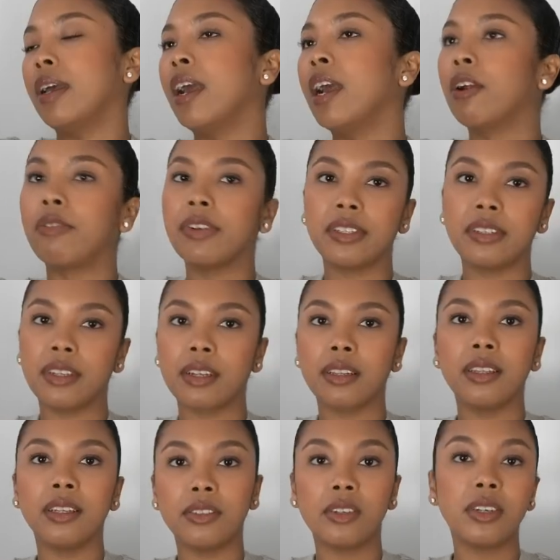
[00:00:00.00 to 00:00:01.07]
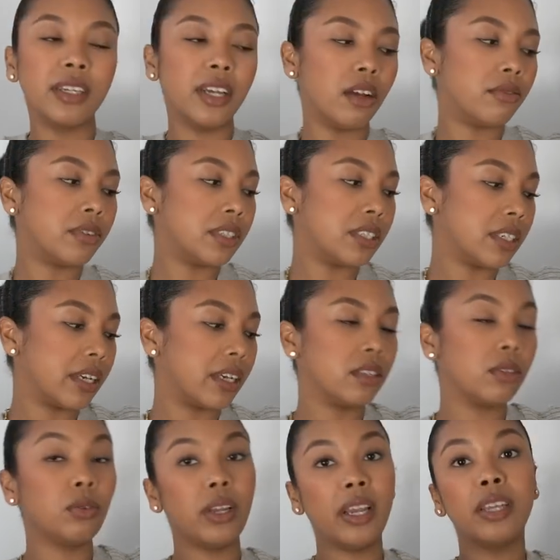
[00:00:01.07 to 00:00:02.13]
everything, literally everything, and
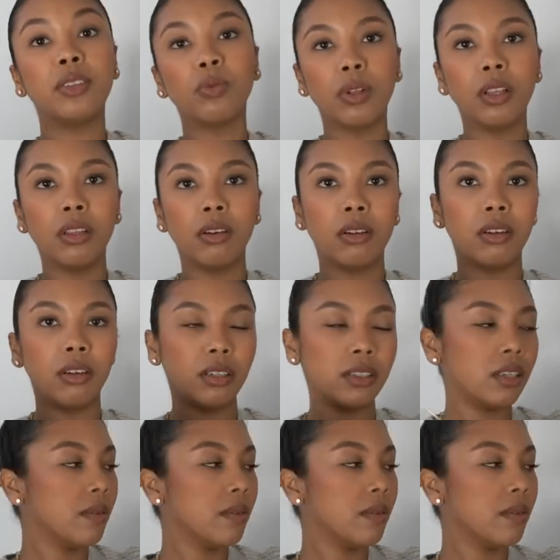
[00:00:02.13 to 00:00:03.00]
it will look good.